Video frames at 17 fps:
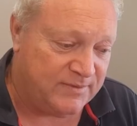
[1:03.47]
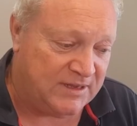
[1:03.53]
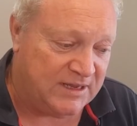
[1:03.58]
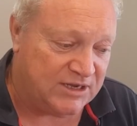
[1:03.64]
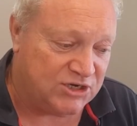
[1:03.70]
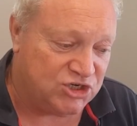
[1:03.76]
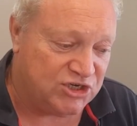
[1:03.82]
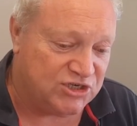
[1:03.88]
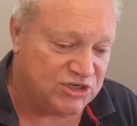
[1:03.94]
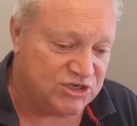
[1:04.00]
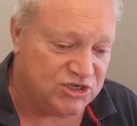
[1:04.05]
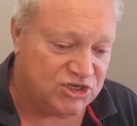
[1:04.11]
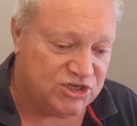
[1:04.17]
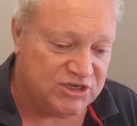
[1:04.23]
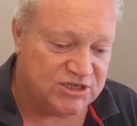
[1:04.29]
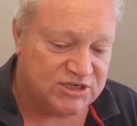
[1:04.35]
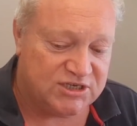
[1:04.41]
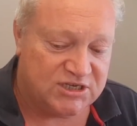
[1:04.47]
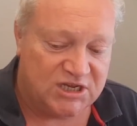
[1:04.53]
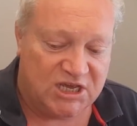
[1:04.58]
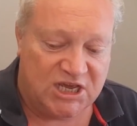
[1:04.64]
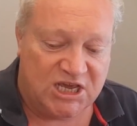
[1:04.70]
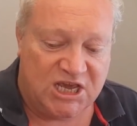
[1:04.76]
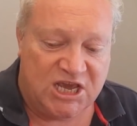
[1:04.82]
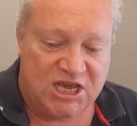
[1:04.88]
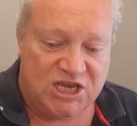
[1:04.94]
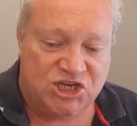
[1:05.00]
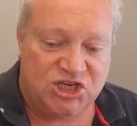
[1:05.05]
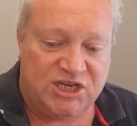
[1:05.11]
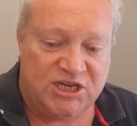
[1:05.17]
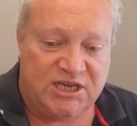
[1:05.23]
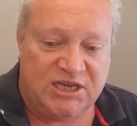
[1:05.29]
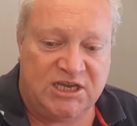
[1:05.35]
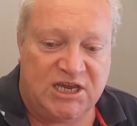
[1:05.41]
yeah,
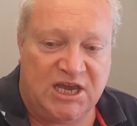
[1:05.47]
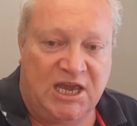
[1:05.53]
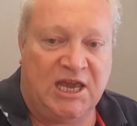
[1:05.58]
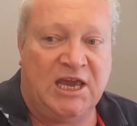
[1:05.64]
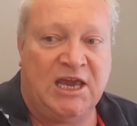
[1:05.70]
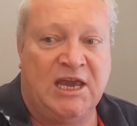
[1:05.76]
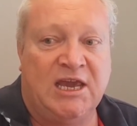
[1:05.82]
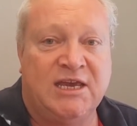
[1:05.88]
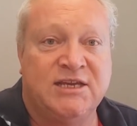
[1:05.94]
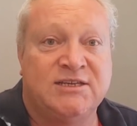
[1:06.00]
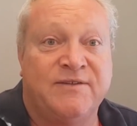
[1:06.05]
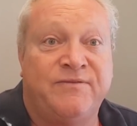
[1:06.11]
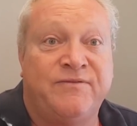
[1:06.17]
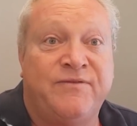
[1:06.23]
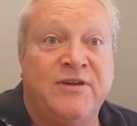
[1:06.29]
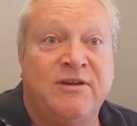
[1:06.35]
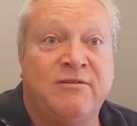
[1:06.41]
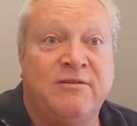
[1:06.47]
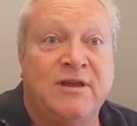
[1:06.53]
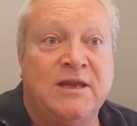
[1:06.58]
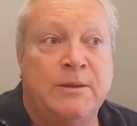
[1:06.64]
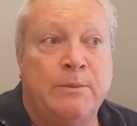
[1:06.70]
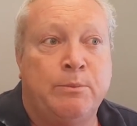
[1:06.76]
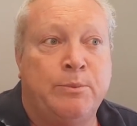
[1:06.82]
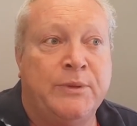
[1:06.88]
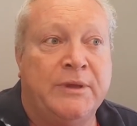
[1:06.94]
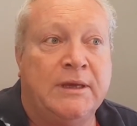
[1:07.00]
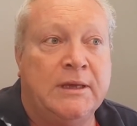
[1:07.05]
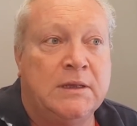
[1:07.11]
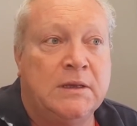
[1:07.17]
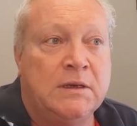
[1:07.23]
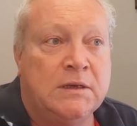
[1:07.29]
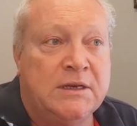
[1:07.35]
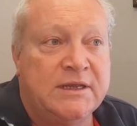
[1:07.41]
she has a very
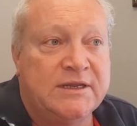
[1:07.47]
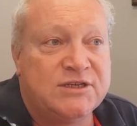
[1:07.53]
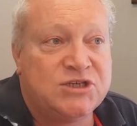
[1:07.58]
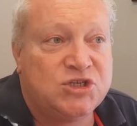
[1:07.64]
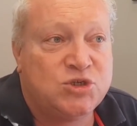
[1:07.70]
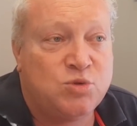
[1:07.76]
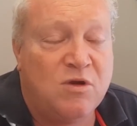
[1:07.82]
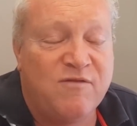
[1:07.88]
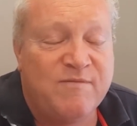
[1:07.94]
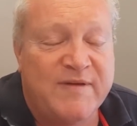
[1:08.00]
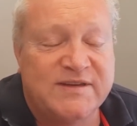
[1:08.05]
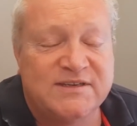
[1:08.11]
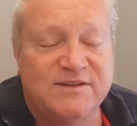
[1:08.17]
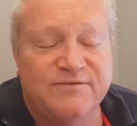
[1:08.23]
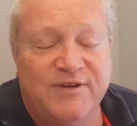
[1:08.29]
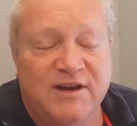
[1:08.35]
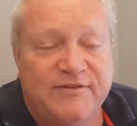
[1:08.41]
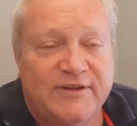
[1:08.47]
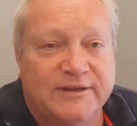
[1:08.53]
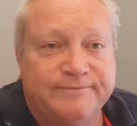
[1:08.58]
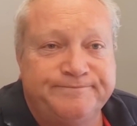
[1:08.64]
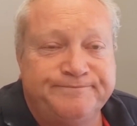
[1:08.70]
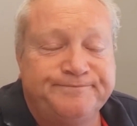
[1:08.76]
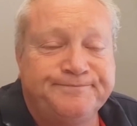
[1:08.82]
big next 12 months in front of her.